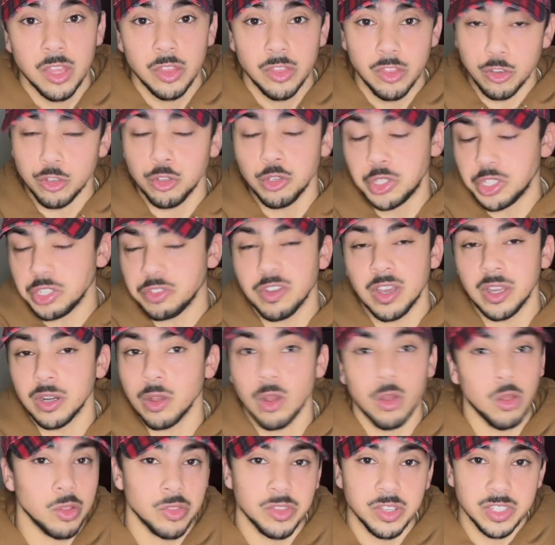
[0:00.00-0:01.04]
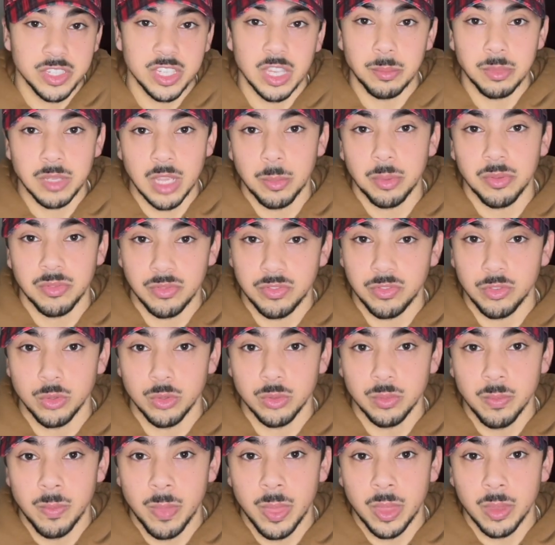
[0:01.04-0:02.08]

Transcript: they're usually found all in the same type of food.